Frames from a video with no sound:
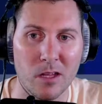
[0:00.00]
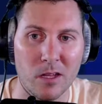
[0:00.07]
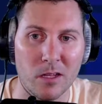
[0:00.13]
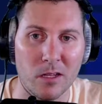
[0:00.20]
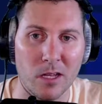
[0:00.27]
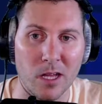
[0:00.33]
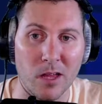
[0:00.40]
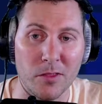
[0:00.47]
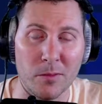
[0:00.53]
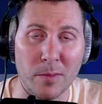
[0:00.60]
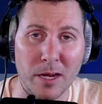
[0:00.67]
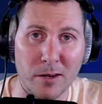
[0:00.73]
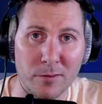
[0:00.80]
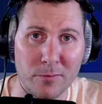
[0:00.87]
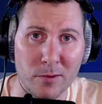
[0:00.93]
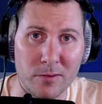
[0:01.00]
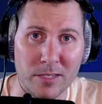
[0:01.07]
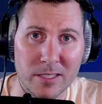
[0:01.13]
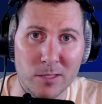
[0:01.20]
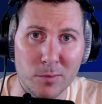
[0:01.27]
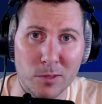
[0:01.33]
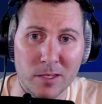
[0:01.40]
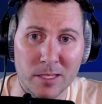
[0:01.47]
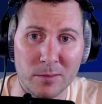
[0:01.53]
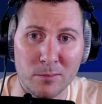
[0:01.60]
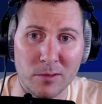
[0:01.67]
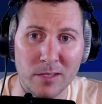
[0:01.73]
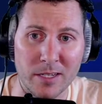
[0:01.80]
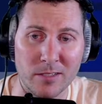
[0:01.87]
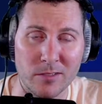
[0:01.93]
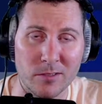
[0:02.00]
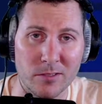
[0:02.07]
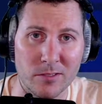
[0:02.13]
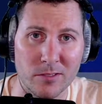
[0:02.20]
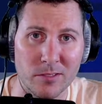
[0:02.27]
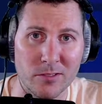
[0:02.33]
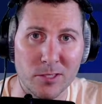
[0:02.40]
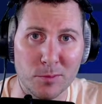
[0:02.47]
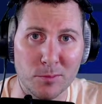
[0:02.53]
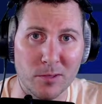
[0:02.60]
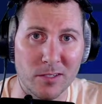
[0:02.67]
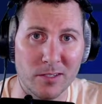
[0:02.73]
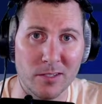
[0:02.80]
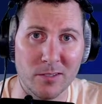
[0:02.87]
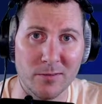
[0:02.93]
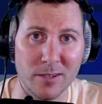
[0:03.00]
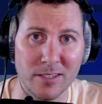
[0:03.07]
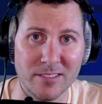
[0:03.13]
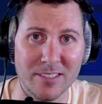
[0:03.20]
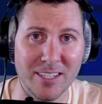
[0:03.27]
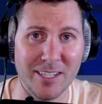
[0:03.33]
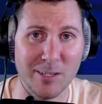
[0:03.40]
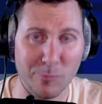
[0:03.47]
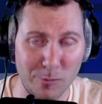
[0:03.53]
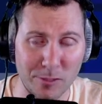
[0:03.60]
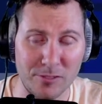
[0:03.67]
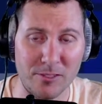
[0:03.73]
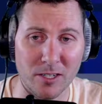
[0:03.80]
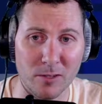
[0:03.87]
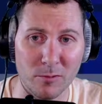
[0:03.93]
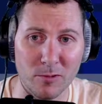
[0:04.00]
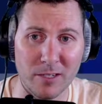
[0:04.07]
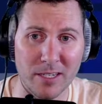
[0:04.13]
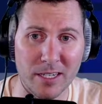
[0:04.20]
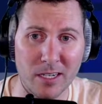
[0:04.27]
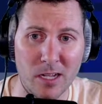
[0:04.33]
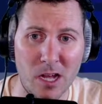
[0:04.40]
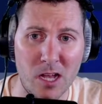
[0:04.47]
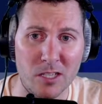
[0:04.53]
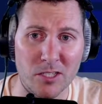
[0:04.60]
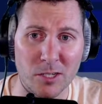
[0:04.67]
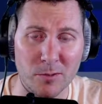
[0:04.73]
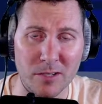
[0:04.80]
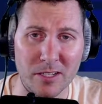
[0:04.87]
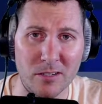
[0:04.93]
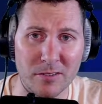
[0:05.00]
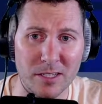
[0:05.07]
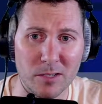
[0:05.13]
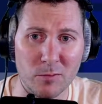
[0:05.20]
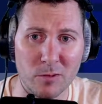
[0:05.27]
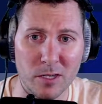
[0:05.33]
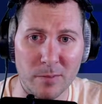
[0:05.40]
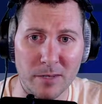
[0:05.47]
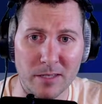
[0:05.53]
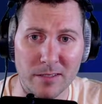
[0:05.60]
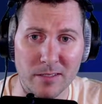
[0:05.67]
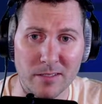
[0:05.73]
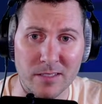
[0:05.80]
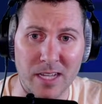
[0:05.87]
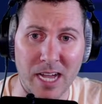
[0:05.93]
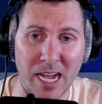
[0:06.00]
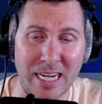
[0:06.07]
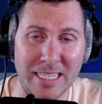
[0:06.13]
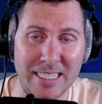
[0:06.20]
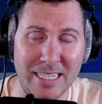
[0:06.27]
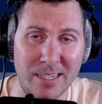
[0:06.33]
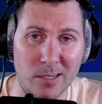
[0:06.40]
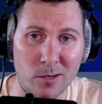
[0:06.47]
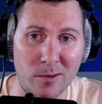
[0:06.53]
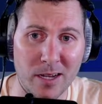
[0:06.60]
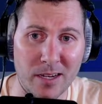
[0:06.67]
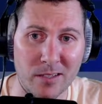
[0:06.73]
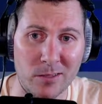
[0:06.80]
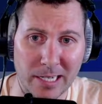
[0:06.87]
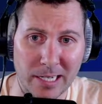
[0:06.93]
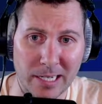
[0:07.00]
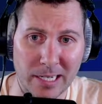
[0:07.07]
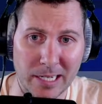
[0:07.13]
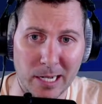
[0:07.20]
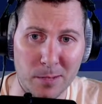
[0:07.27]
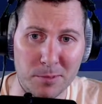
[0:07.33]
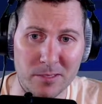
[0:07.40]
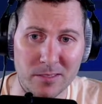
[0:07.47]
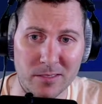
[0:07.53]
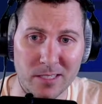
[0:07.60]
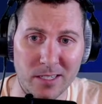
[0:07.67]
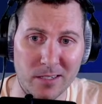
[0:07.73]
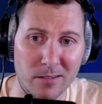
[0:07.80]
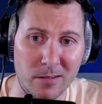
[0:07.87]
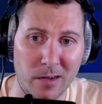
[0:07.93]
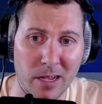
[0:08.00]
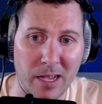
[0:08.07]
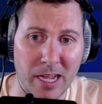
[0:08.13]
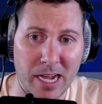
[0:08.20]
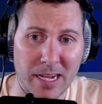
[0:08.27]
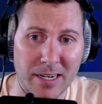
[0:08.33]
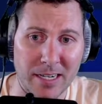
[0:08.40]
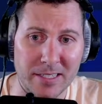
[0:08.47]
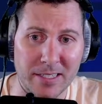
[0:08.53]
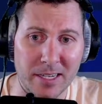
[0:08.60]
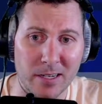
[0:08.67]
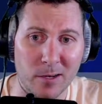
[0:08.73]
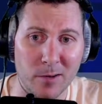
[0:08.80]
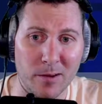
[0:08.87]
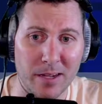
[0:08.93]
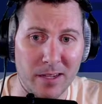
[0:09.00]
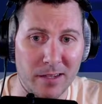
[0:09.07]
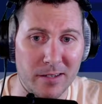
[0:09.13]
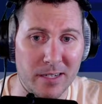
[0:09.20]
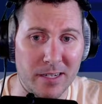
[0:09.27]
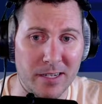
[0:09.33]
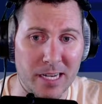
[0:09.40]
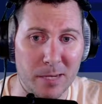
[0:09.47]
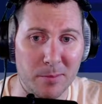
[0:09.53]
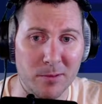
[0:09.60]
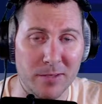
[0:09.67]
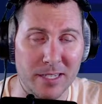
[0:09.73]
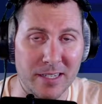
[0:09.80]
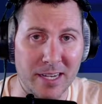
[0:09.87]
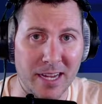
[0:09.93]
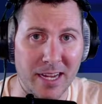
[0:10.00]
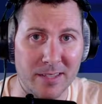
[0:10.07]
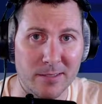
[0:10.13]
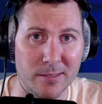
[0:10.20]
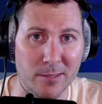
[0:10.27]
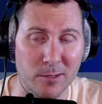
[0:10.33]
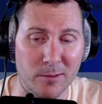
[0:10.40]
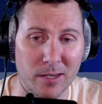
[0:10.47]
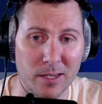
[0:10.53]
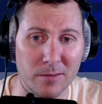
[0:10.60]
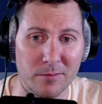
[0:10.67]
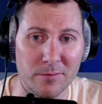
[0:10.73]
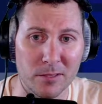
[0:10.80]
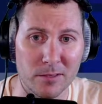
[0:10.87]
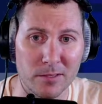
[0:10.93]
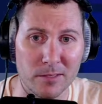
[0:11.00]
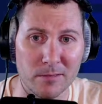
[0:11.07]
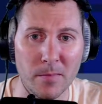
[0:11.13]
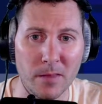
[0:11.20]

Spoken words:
The microphone is plug and play, so as soon as you plug the device in, it will start working. So you really don't need to worry about this. I did go ahead and look at the options here, and I did go ahead and enable the enhanced low cut filter.